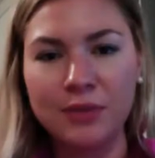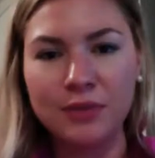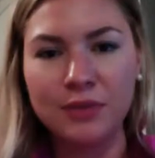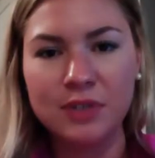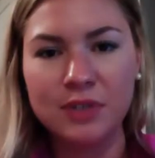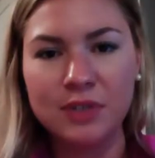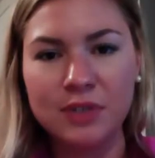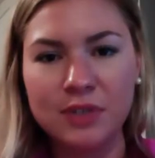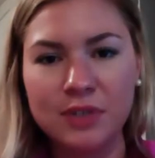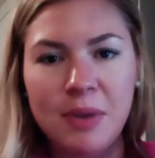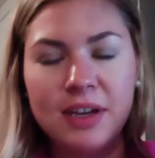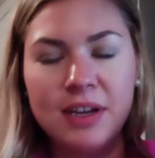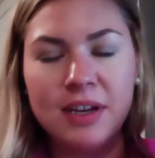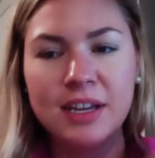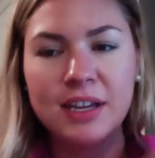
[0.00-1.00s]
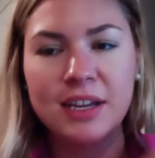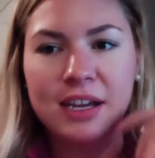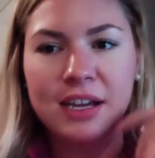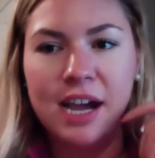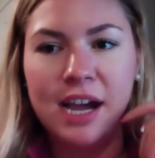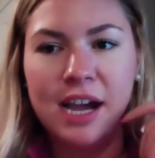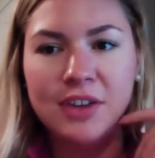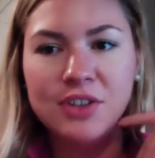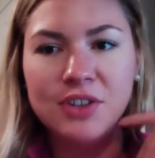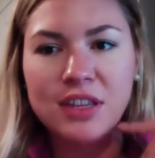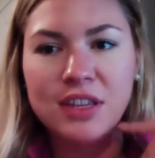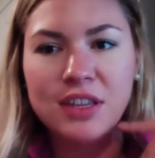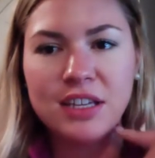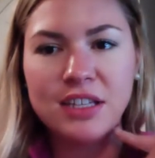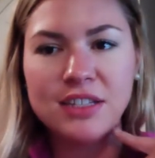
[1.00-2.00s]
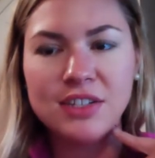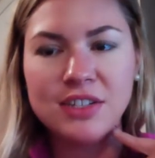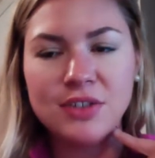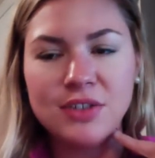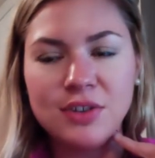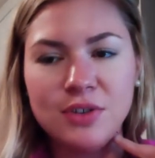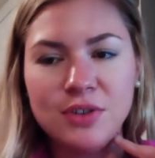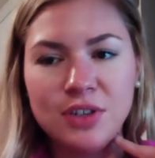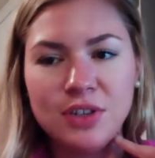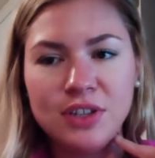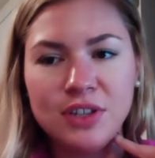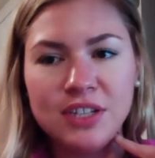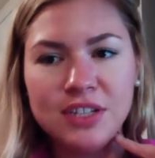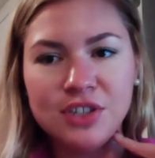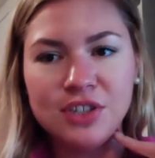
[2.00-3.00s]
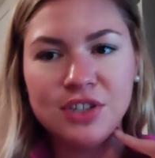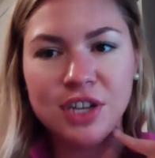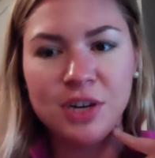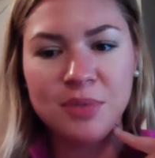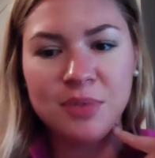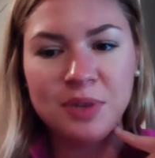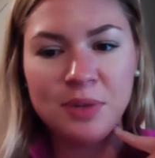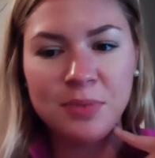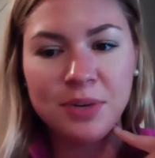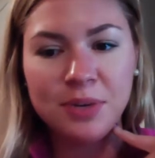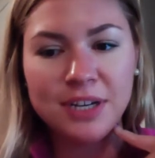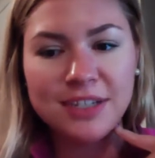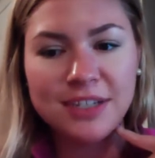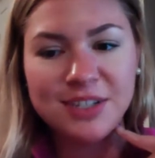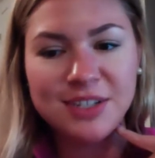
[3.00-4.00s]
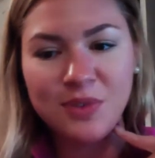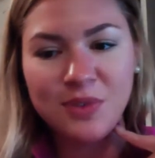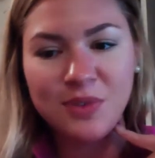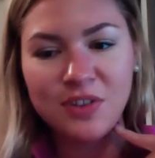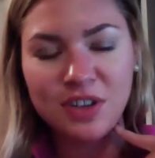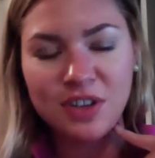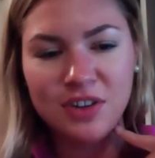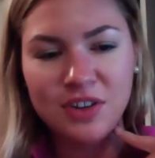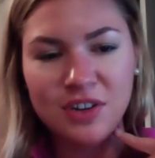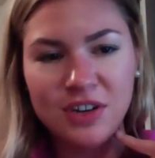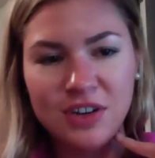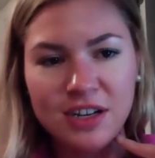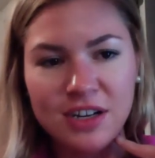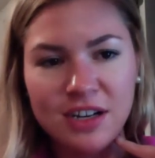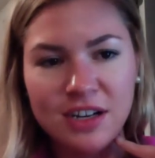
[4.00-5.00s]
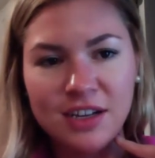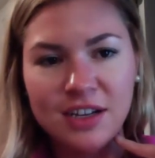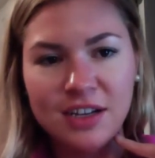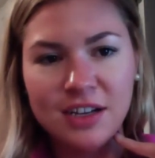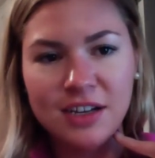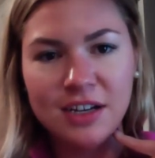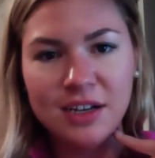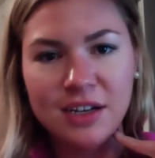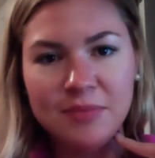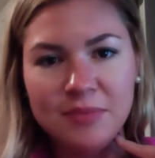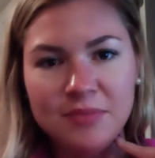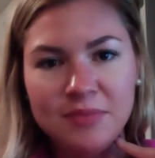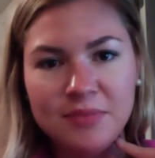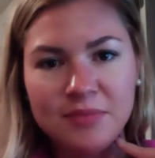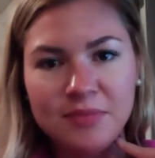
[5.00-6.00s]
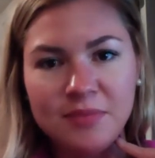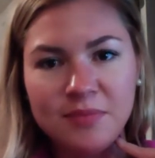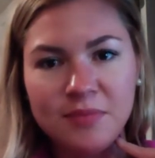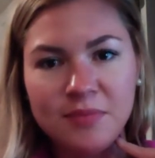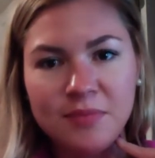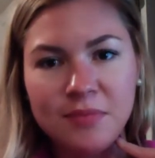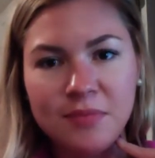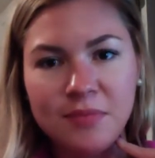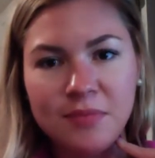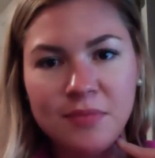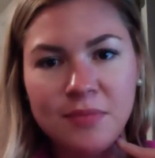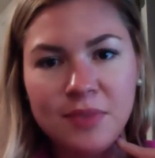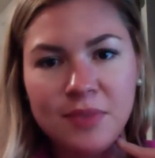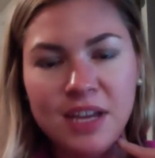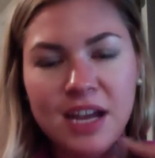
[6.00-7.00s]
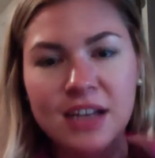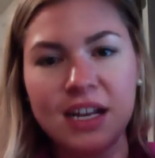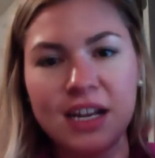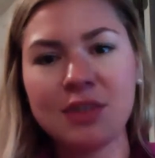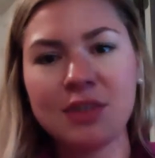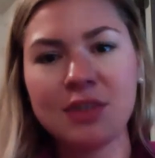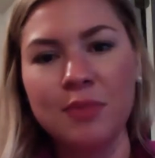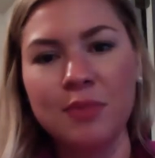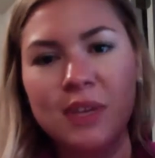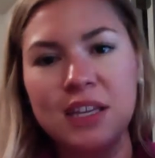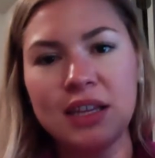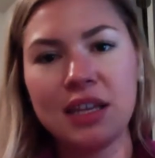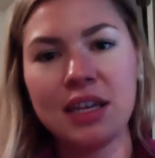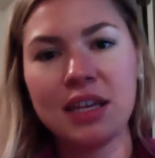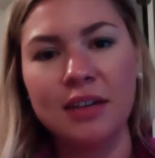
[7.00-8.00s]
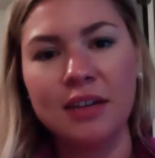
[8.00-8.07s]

reason, but I don't know, I think it's also a good thing to share your praises with each other, and yeah, not to be like